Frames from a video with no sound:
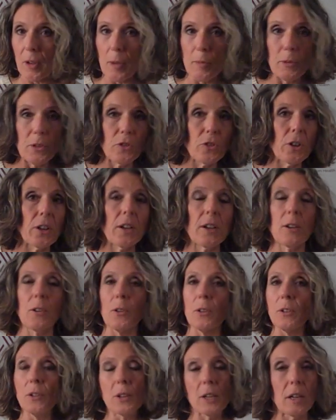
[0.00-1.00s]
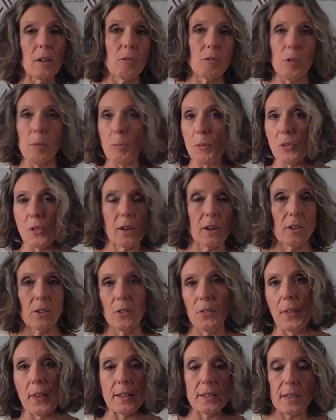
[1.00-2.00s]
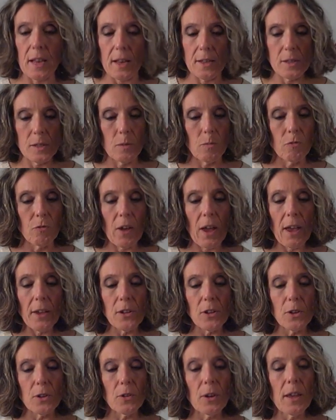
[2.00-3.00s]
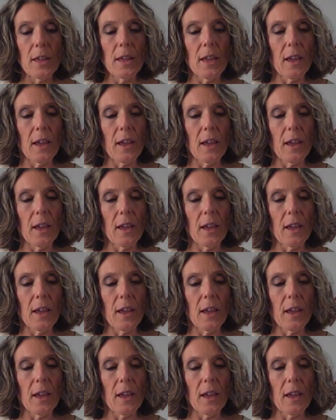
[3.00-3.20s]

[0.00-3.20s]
imaging or looking for particular things has some value,